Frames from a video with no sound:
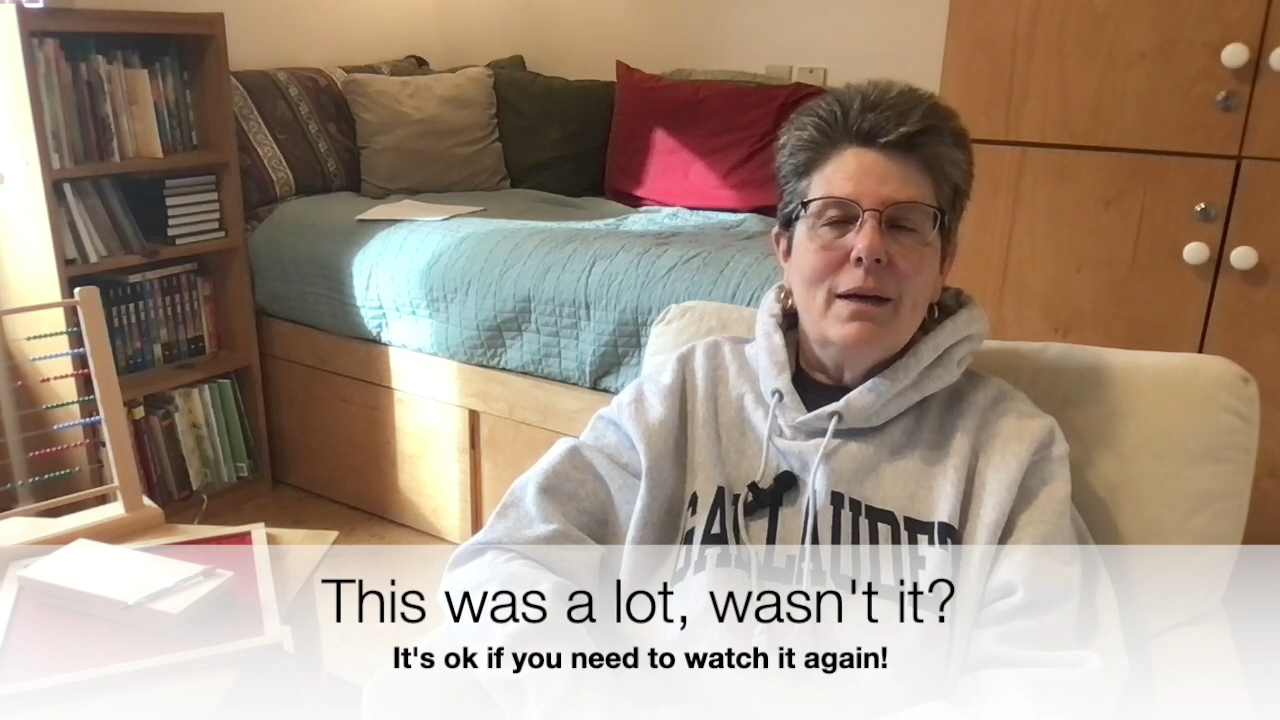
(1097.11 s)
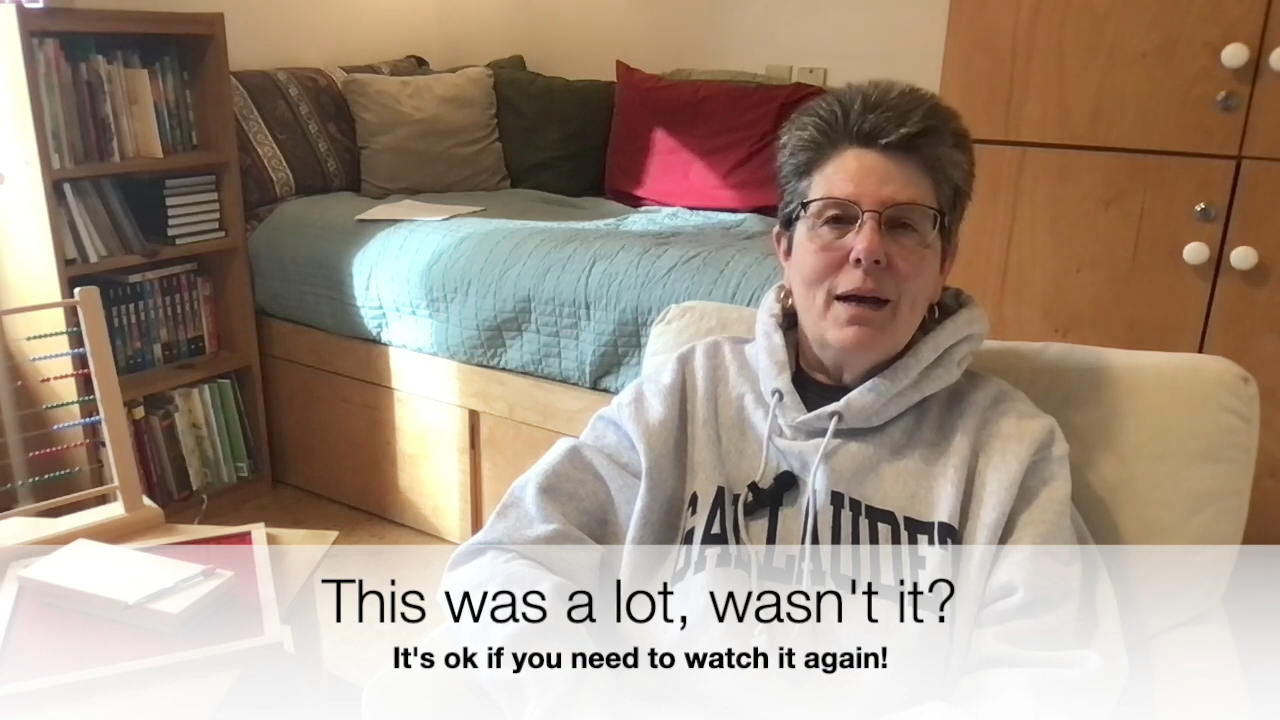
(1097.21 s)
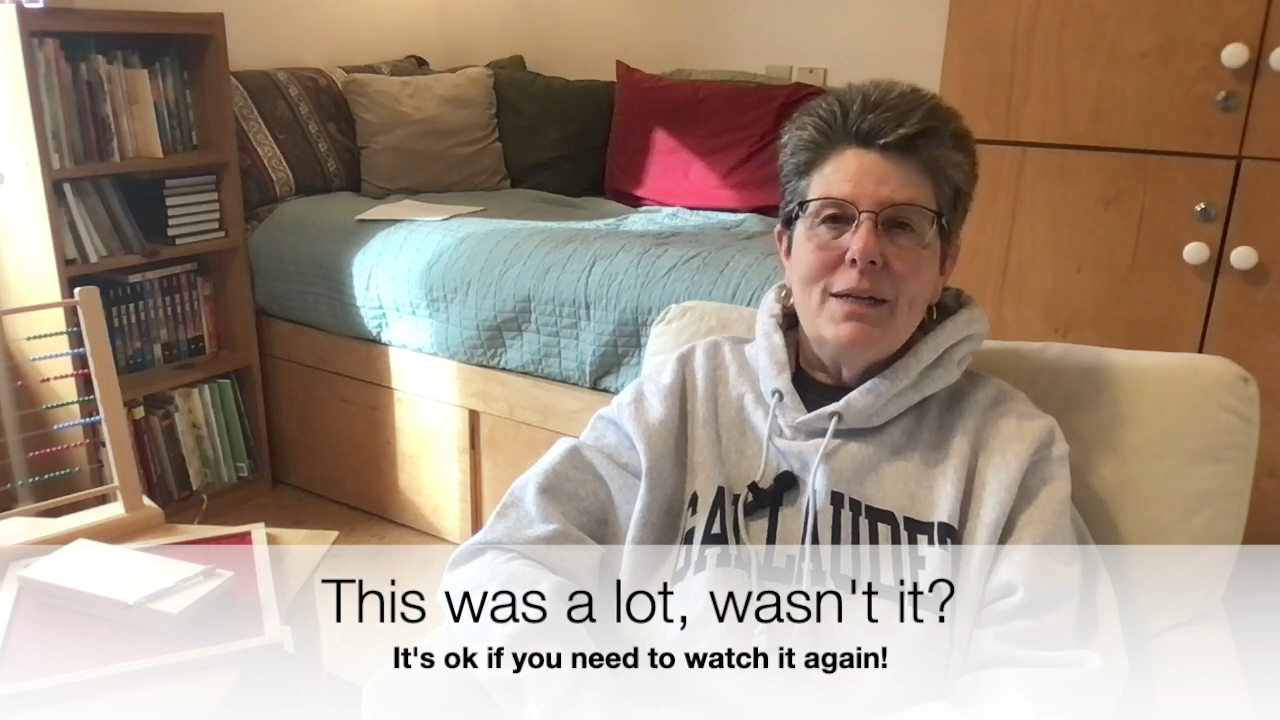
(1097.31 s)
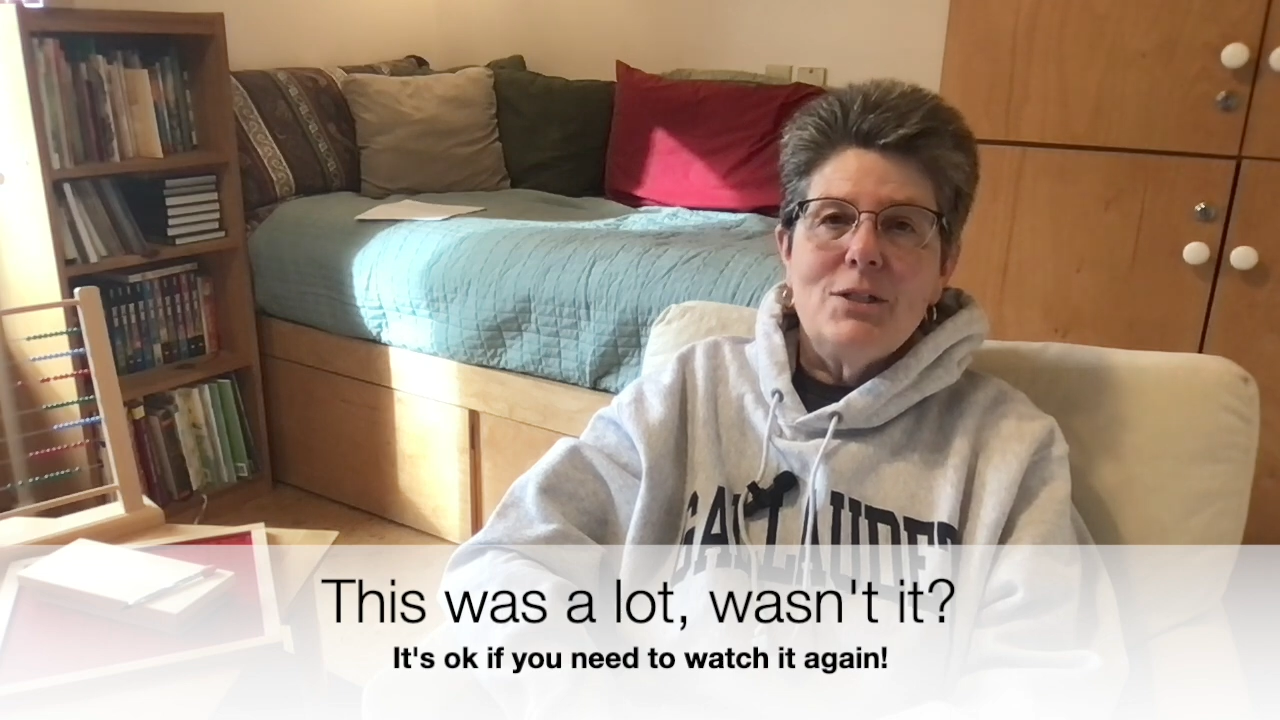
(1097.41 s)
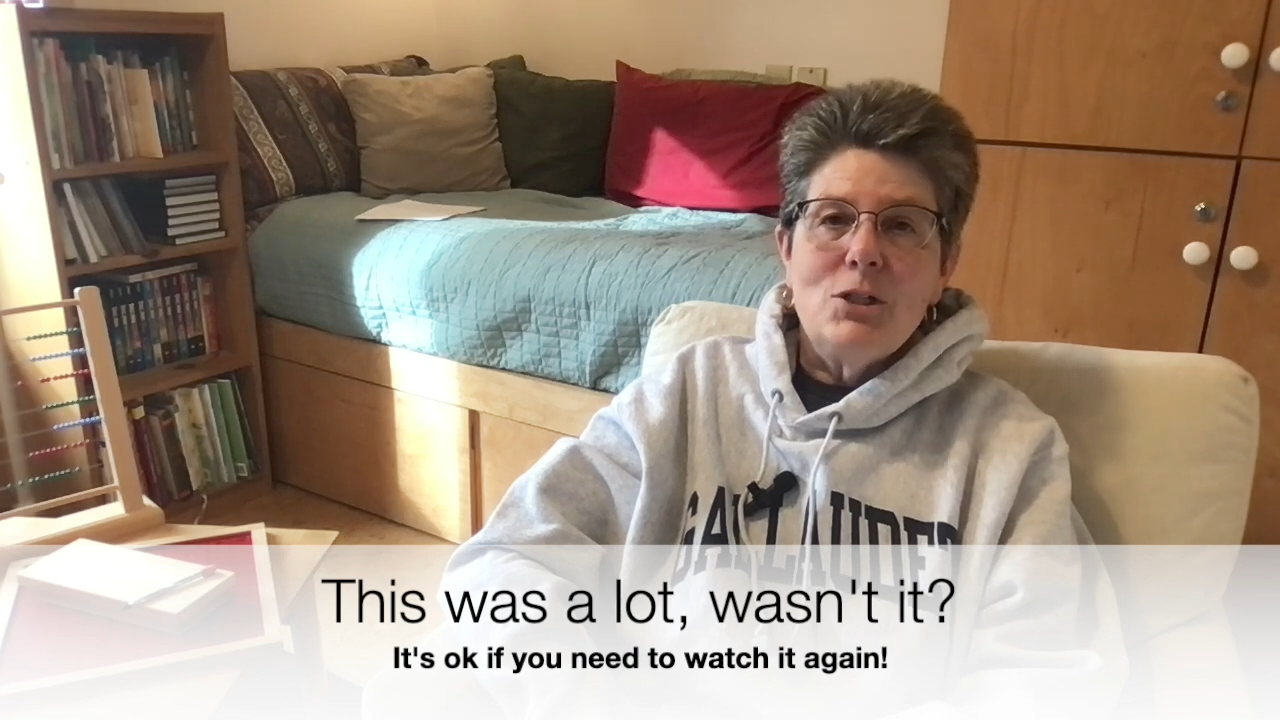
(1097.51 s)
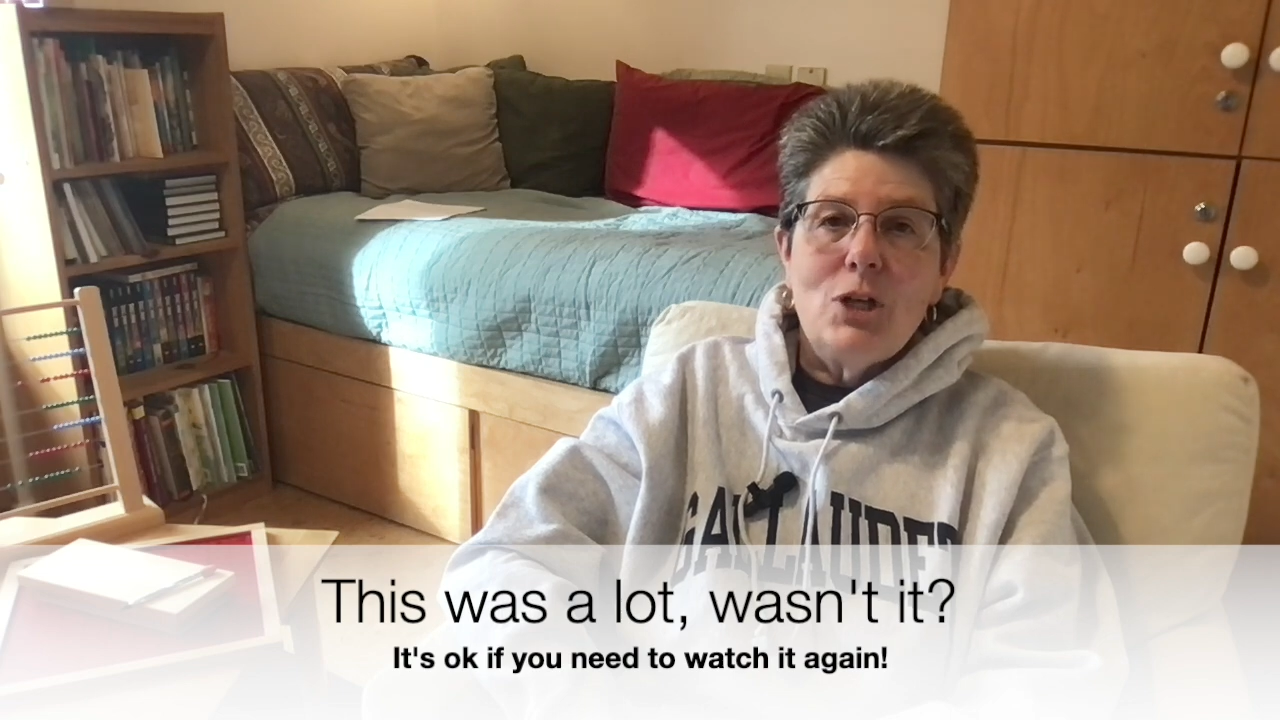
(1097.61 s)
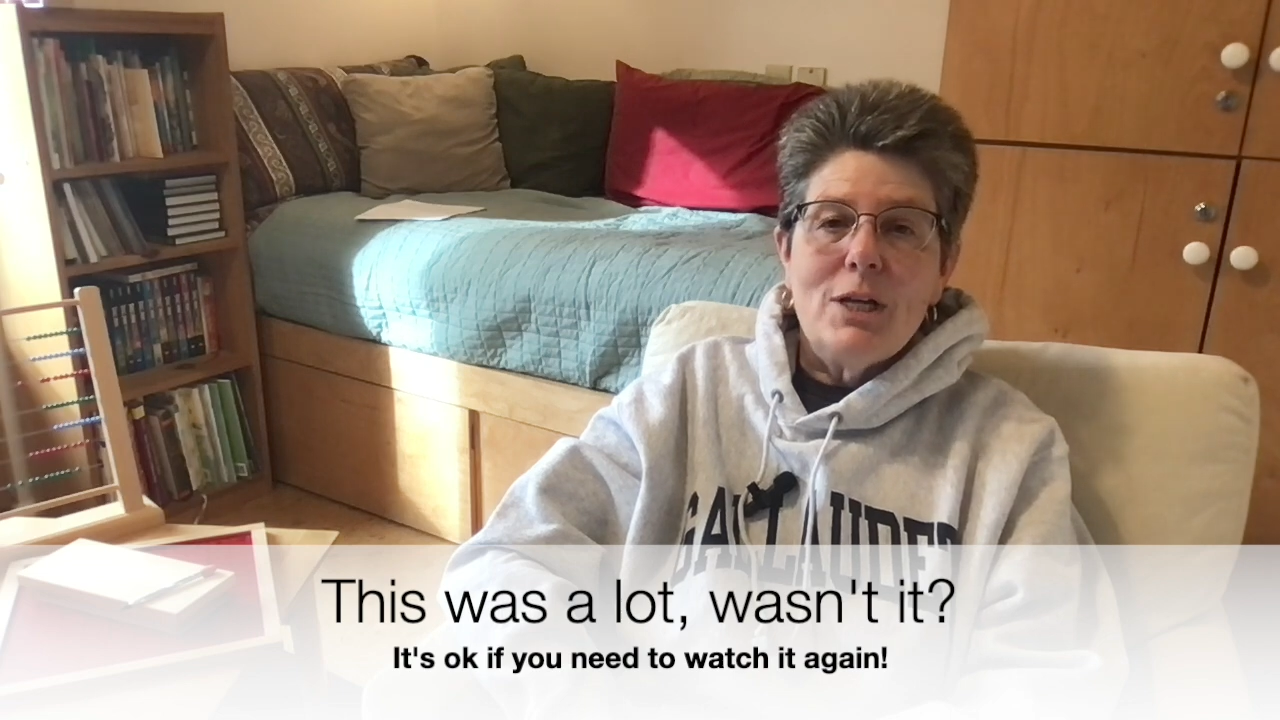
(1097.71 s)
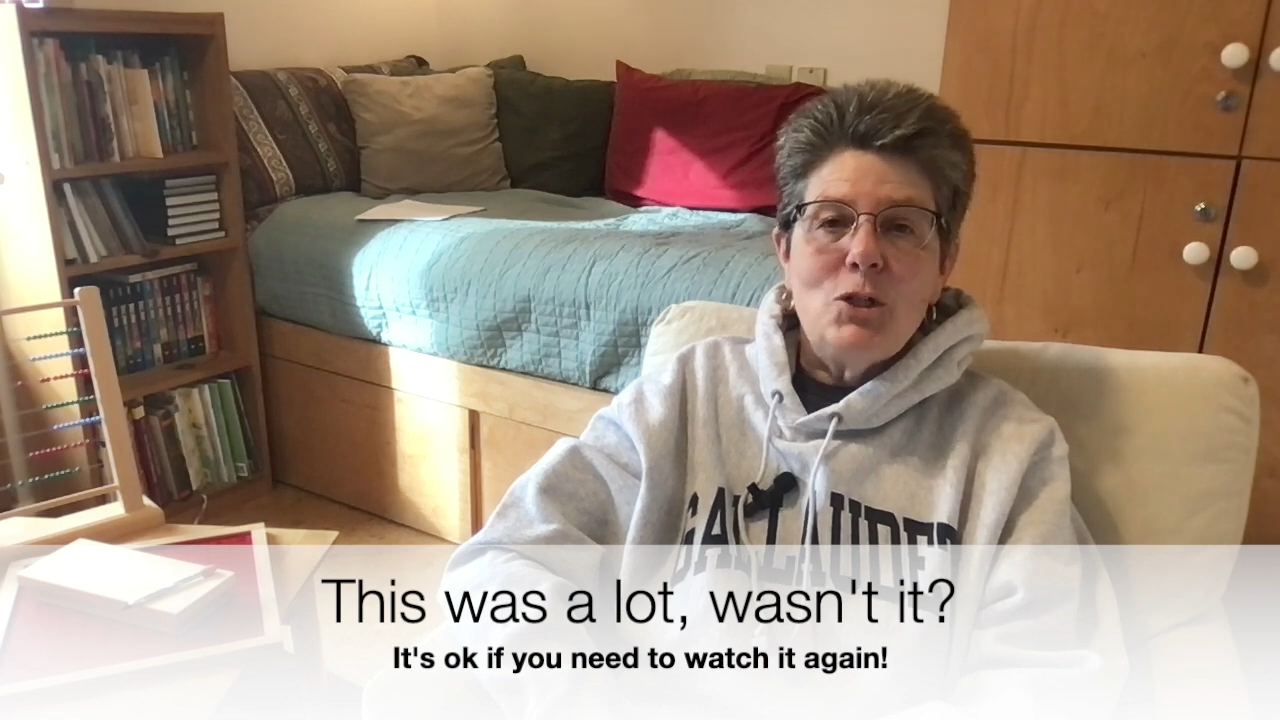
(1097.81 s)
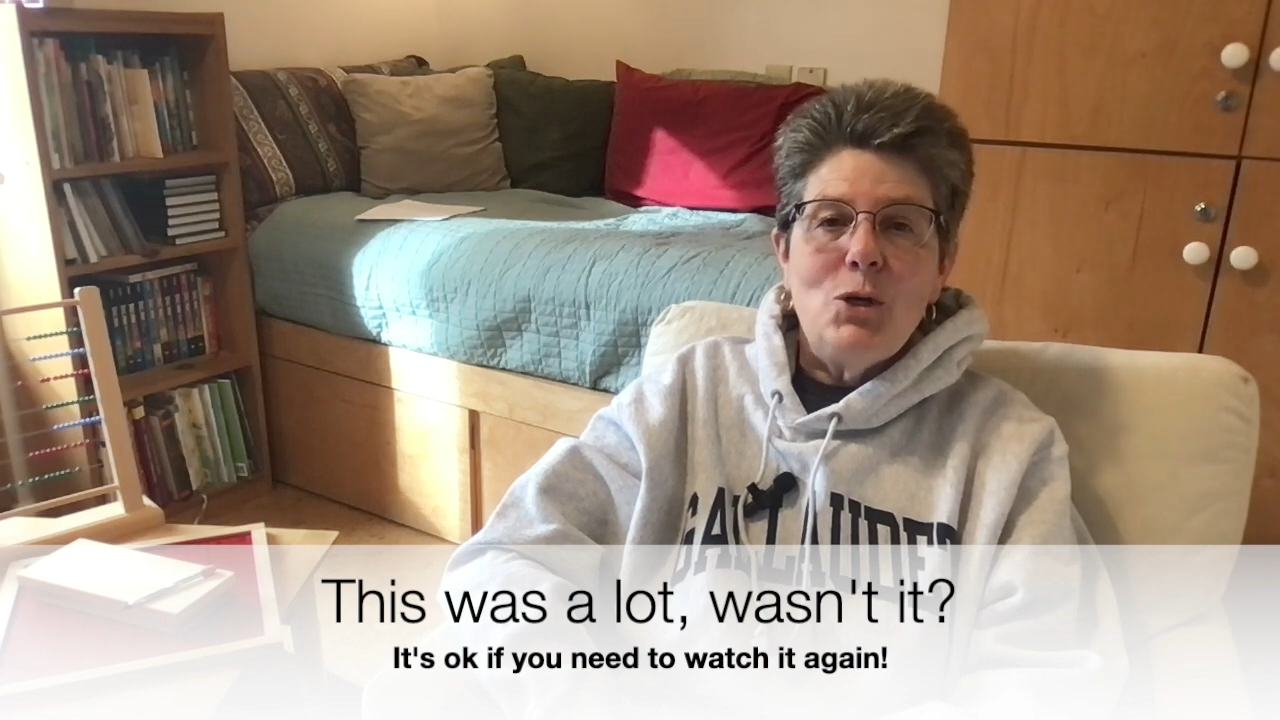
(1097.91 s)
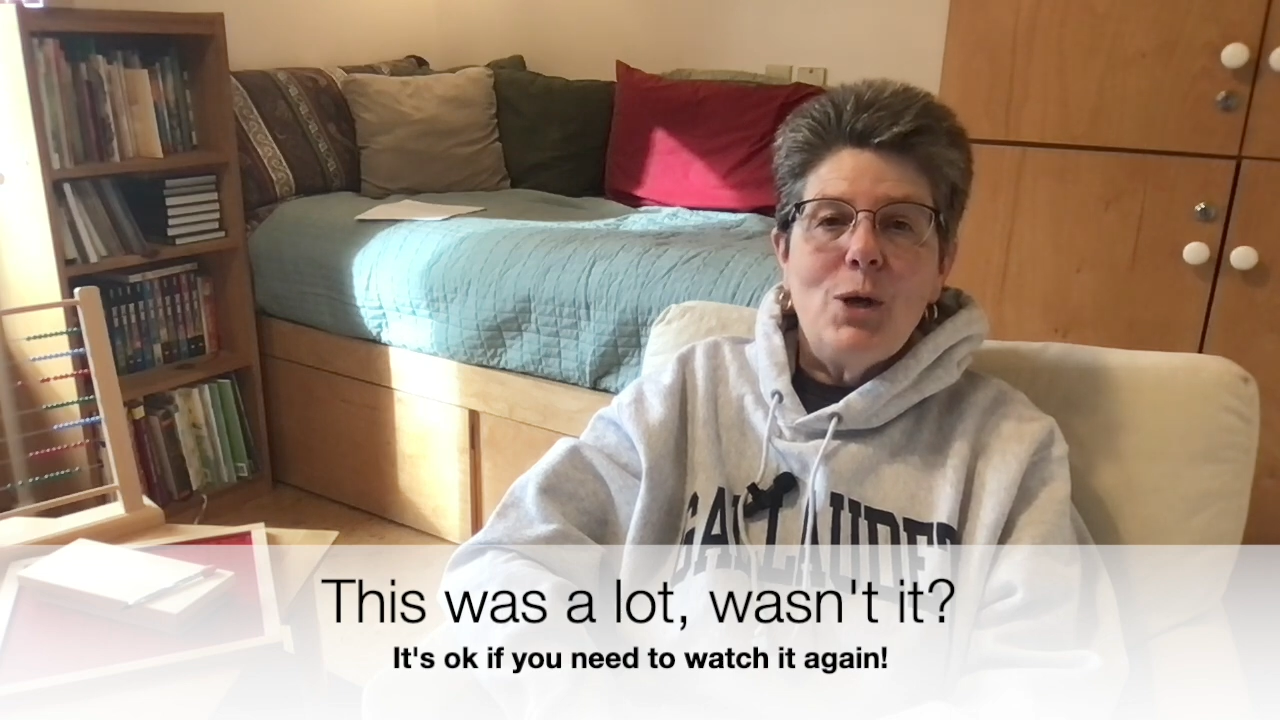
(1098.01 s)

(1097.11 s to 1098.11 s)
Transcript: I suggest you